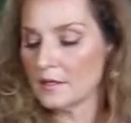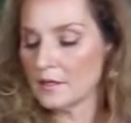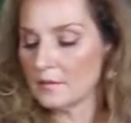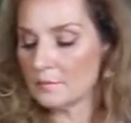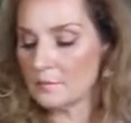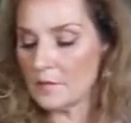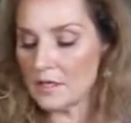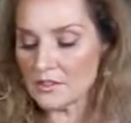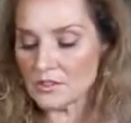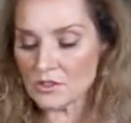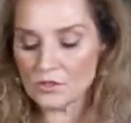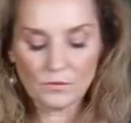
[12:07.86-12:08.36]

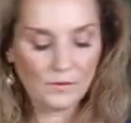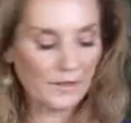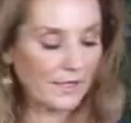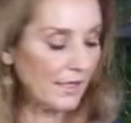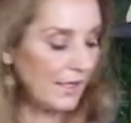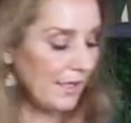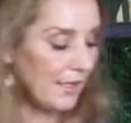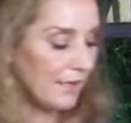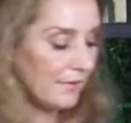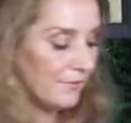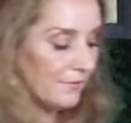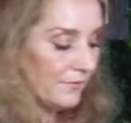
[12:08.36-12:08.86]

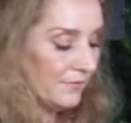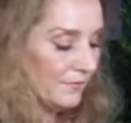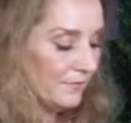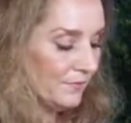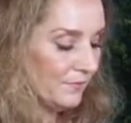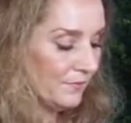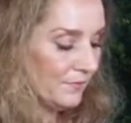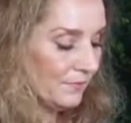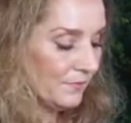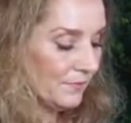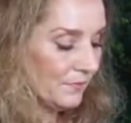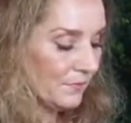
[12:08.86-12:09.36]
mozzarella.
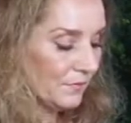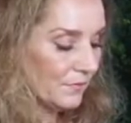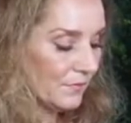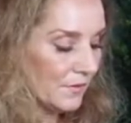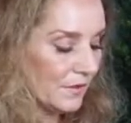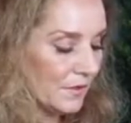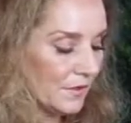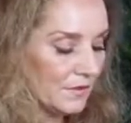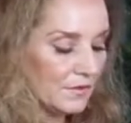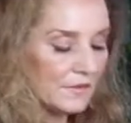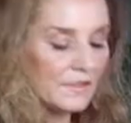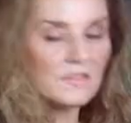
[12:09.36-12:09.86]

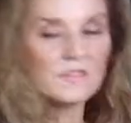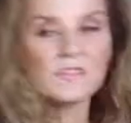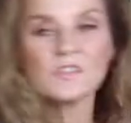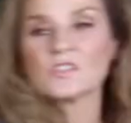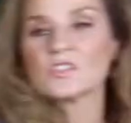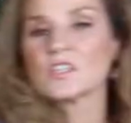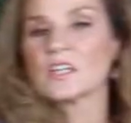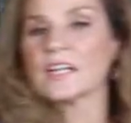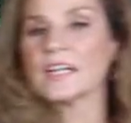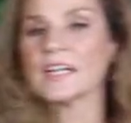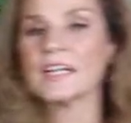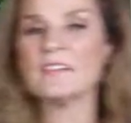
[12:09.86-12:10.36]
This
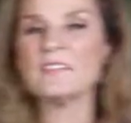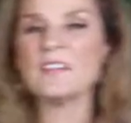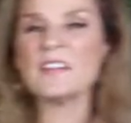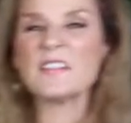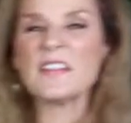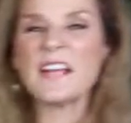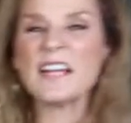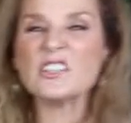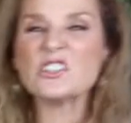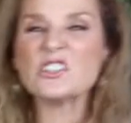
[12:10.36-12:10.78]
is gonna give it that